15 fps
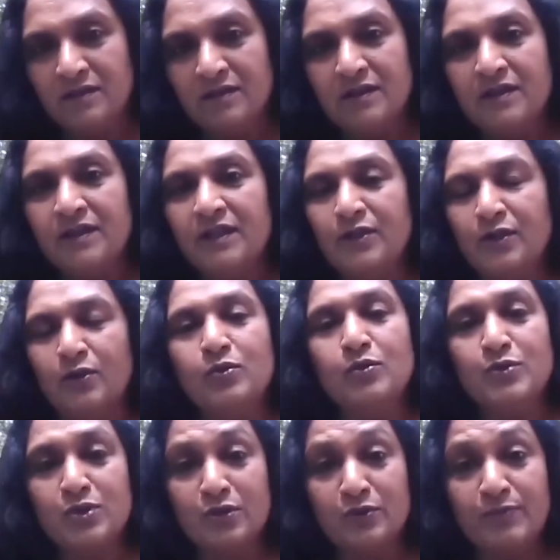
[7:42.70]
you know, who
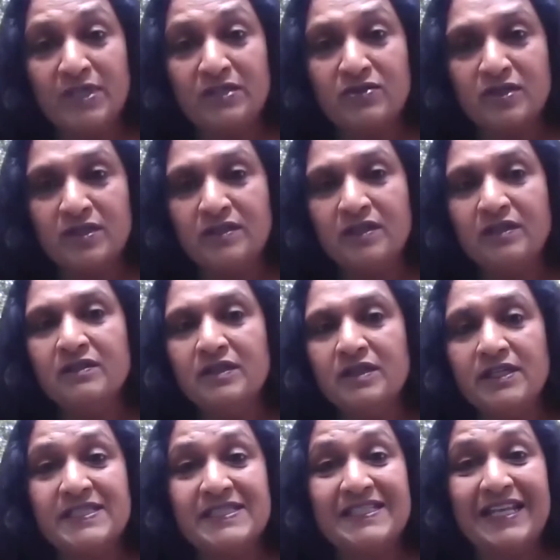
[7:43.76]
should be treated.
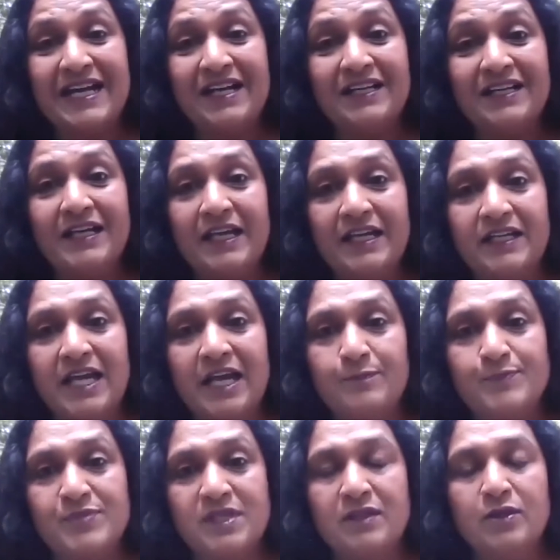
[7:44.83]
It's not an
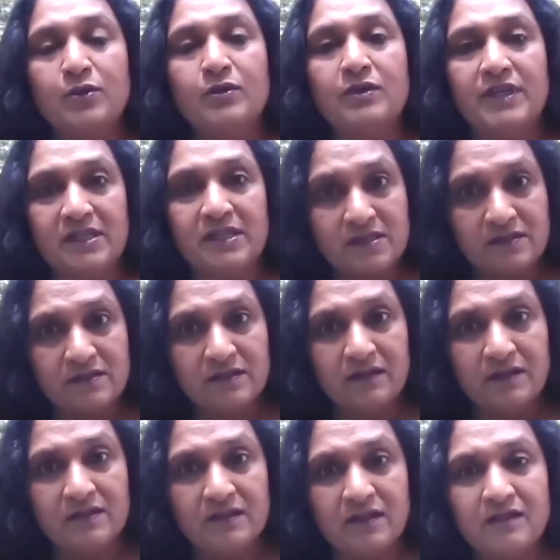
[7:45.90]
absolute
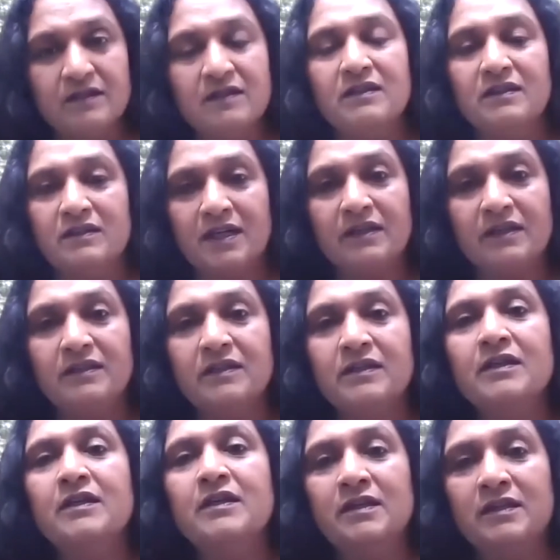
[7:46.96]
necessary thing, right?
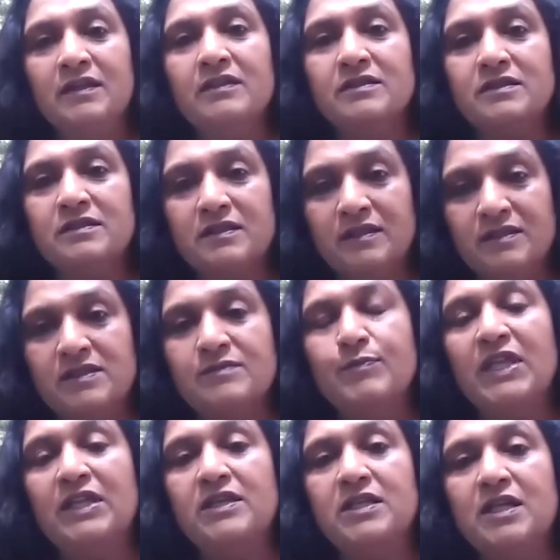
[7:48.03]
It's, it's
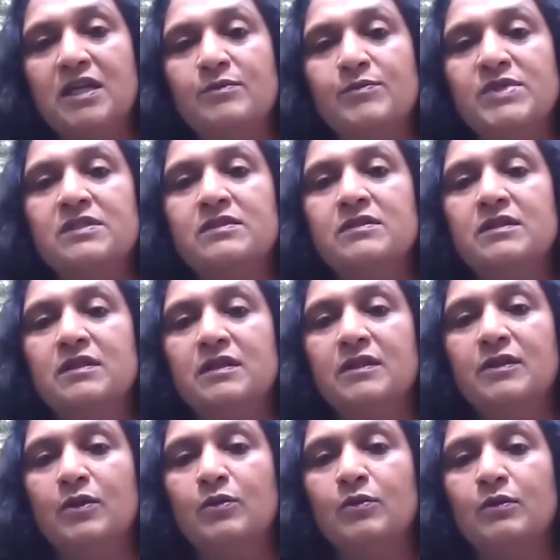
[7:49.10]
many times, you
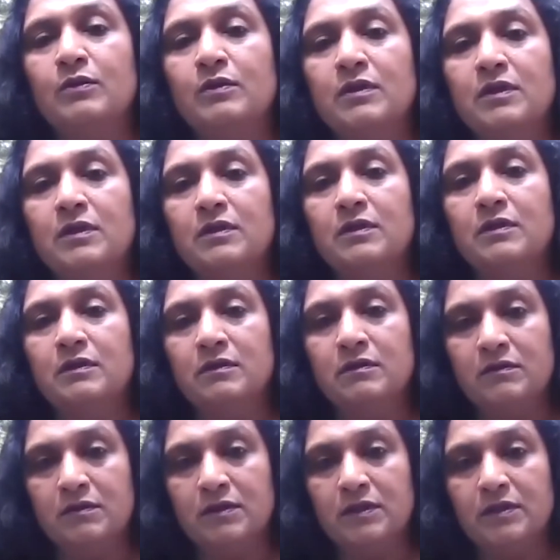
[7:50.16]
know, uh,
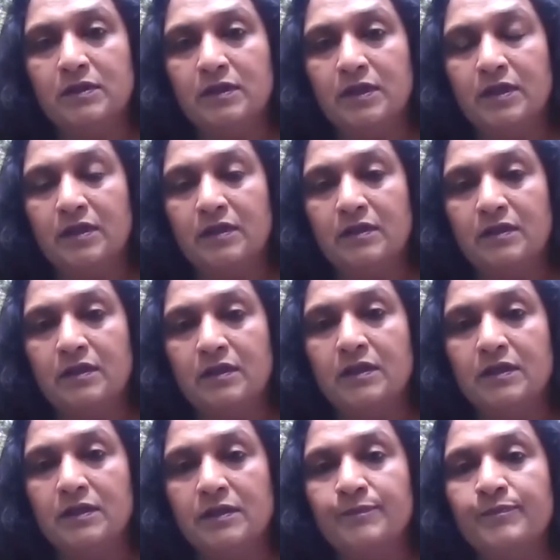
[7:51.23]
a,
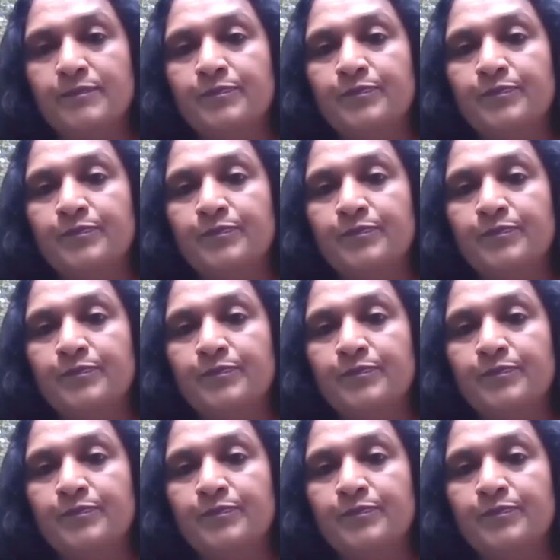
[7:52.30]
um,